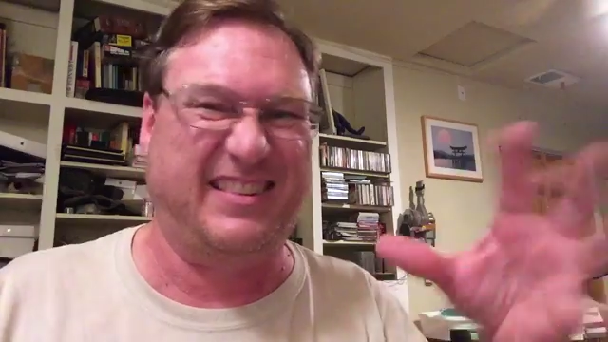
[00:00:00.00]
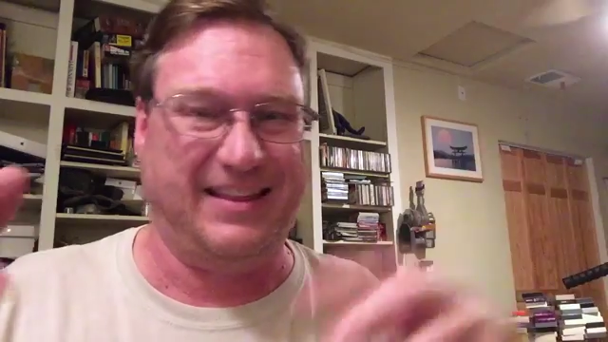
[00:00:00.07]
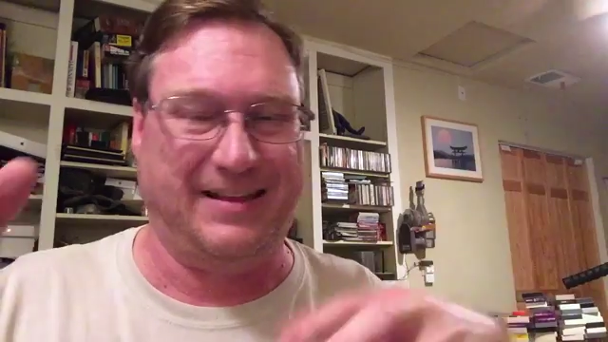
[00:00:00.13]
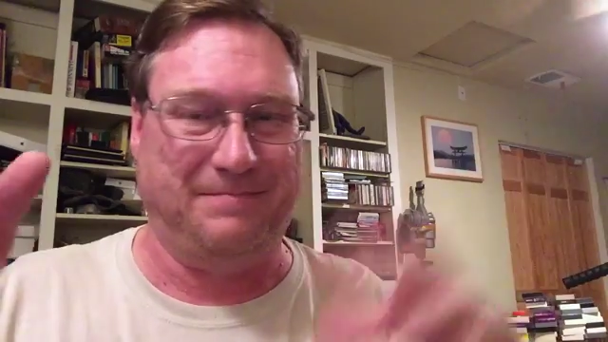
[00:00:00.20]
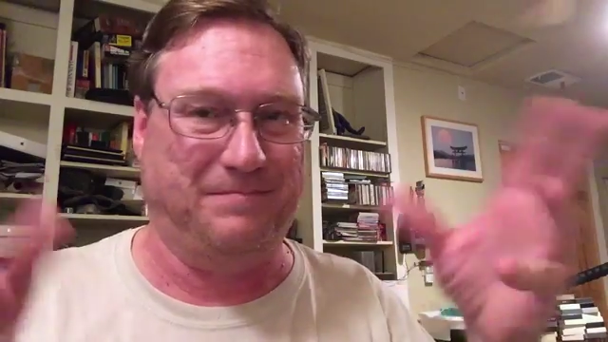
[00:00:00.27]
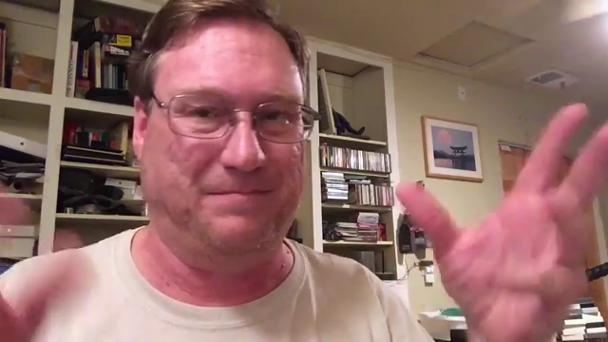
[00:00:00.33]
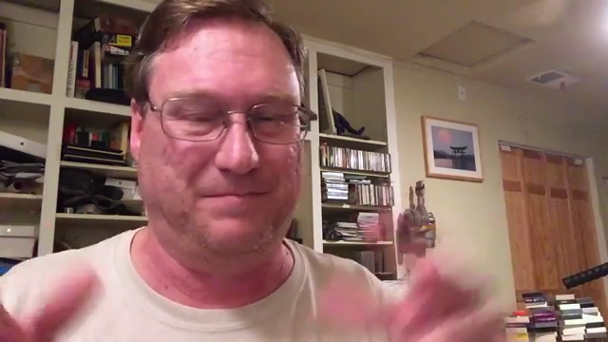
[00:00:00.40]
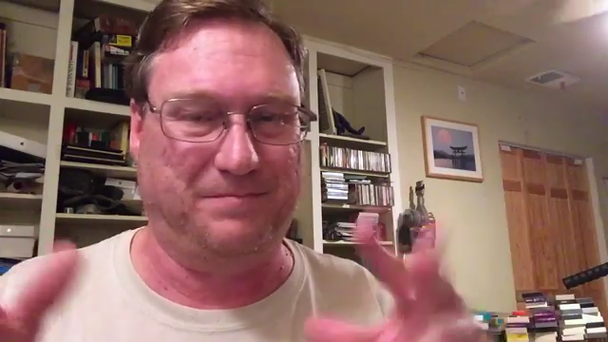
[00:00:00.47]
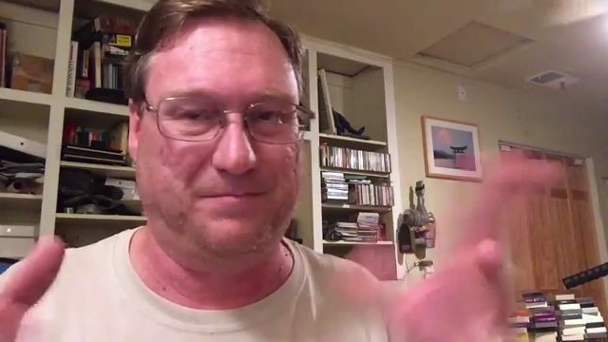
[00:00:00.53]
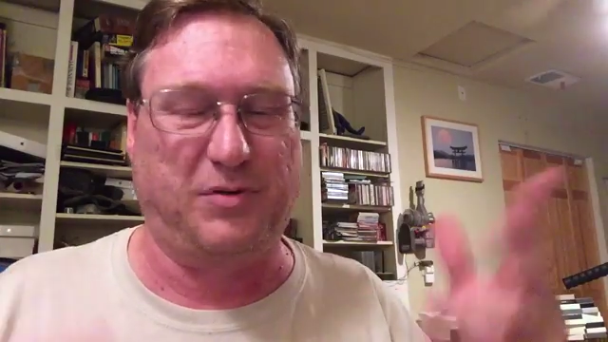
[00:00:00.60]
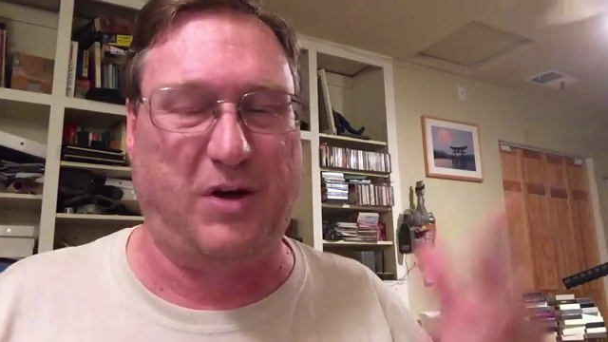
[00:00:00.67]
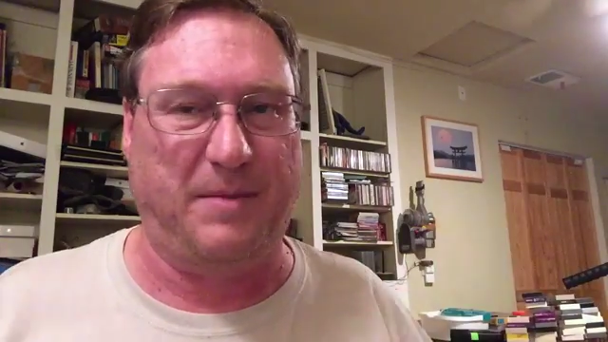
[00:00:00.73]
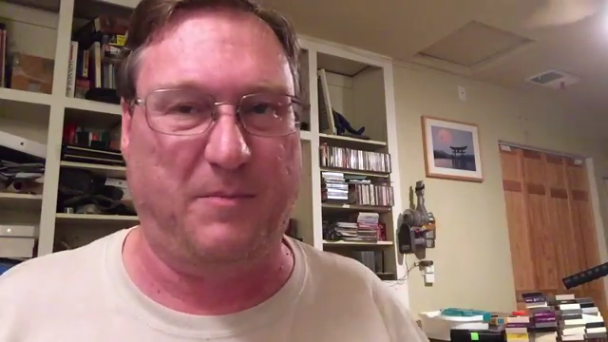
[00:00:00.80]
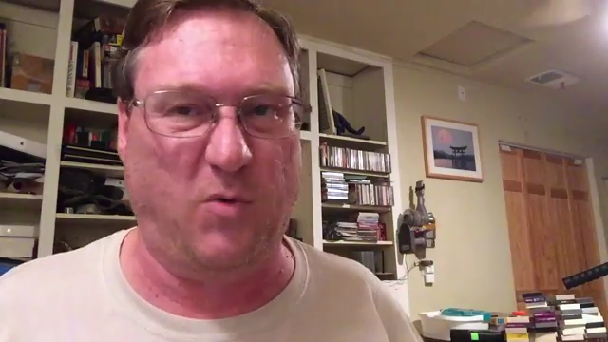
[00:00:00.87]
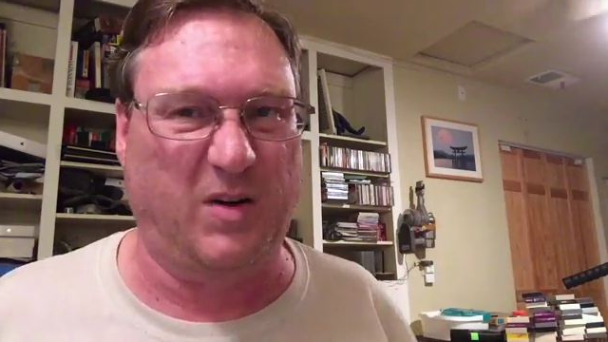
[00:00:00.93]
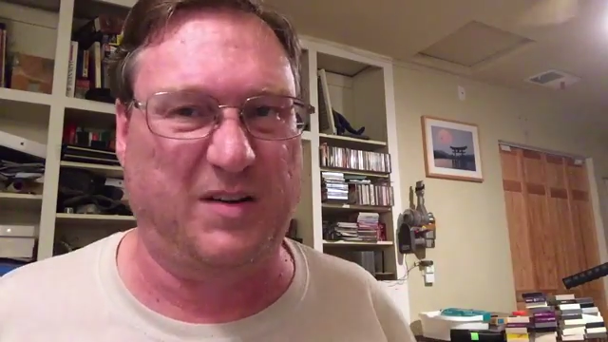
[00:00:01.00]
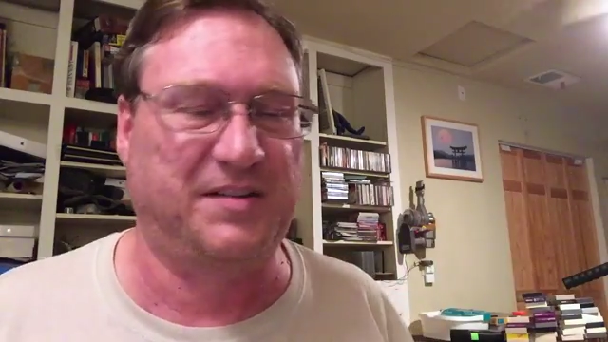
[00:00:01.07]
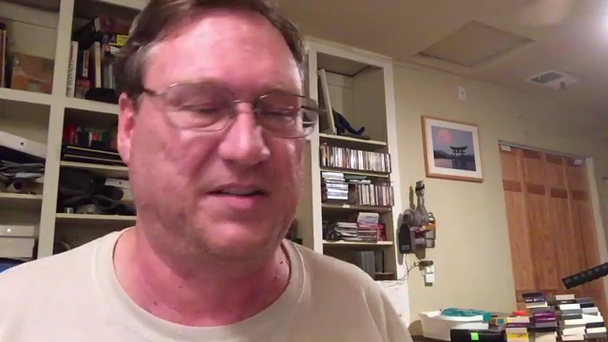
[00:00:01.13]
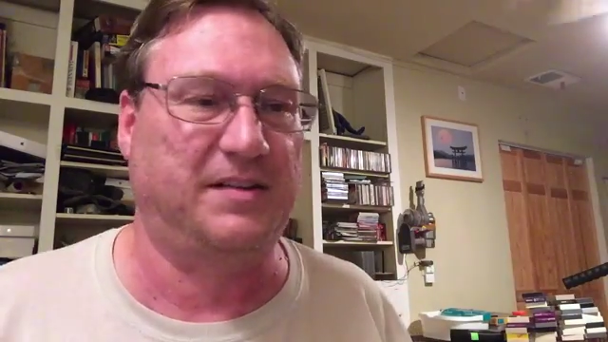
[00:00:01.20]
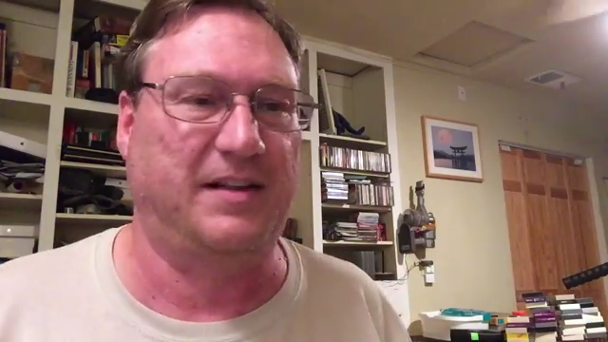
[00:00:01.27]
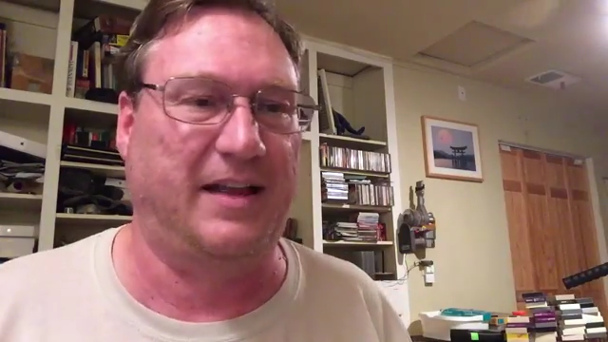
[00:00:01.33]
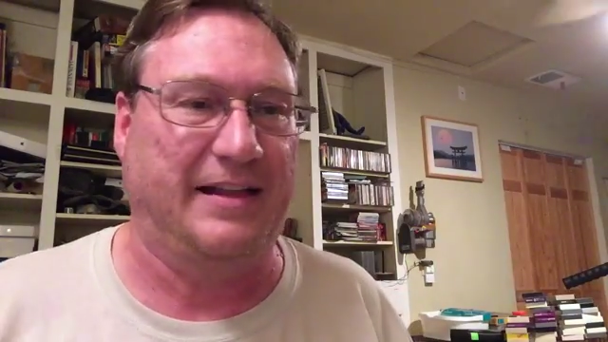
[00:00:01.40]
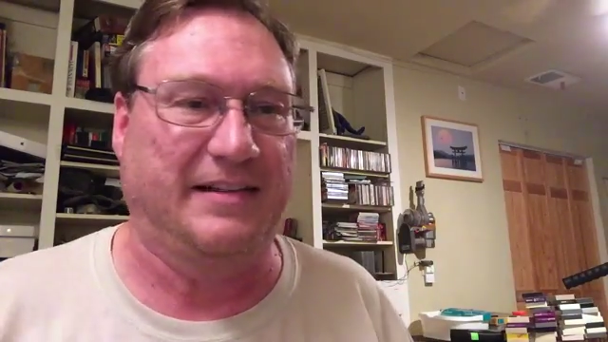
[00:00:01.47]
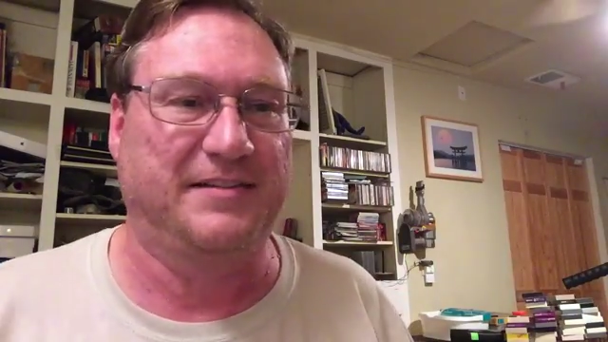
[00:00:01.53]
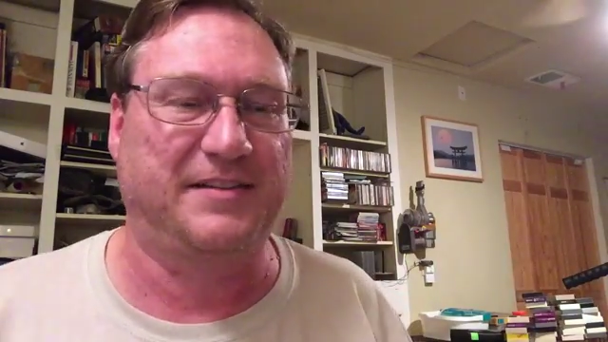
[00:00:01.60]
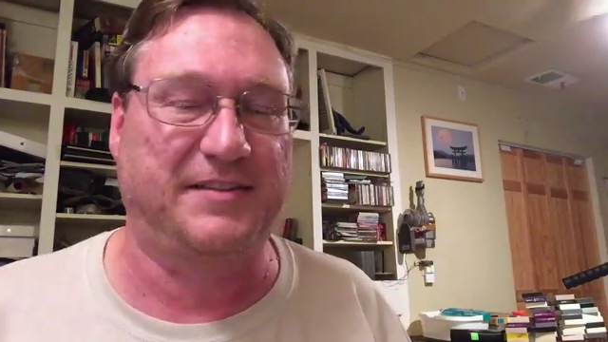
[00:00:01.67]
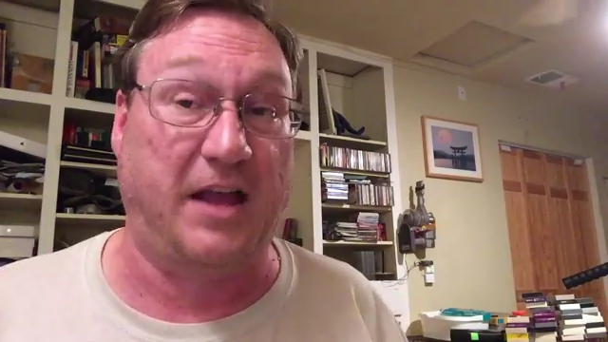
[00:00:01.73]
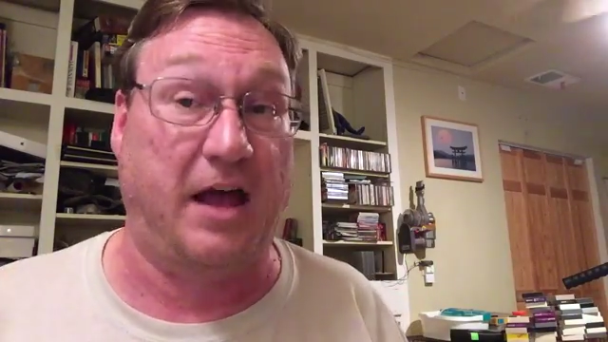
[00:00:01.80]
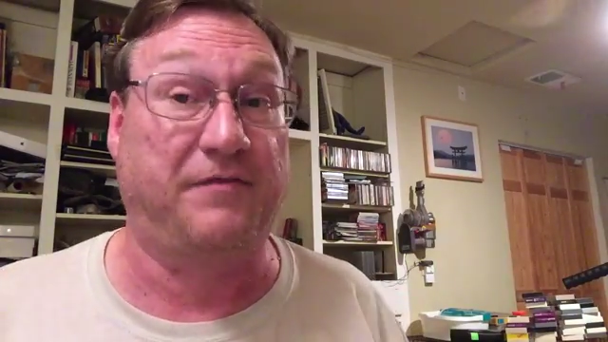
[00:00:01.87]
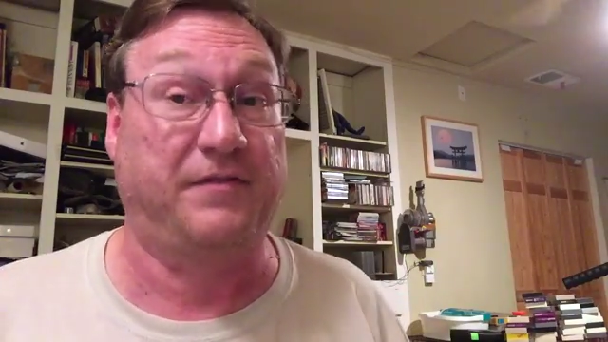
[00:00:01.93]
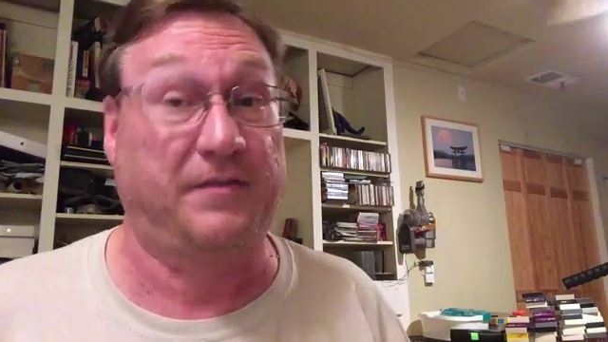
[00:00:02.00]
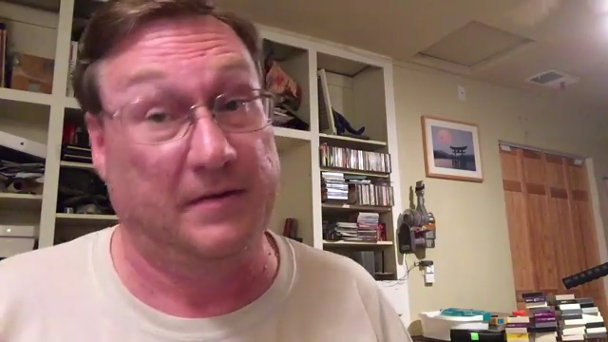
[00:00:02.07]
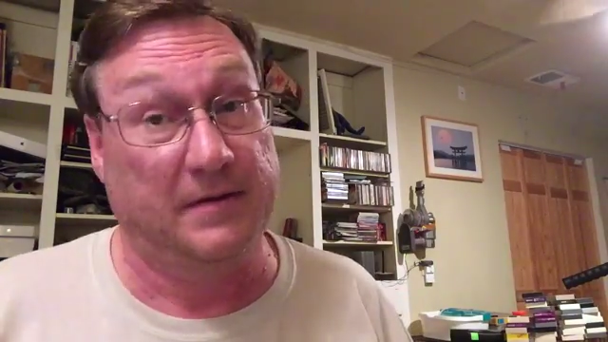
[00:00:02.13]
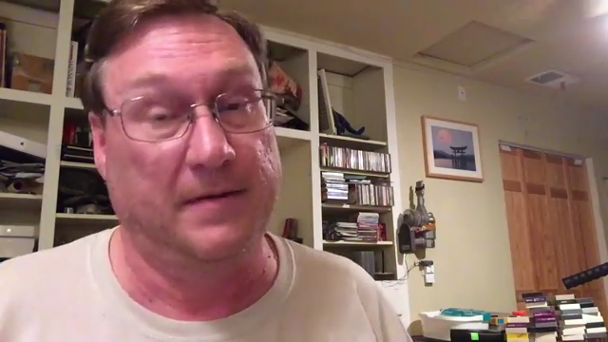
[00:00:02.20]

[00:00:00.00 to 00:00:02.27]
the Primords and stuff.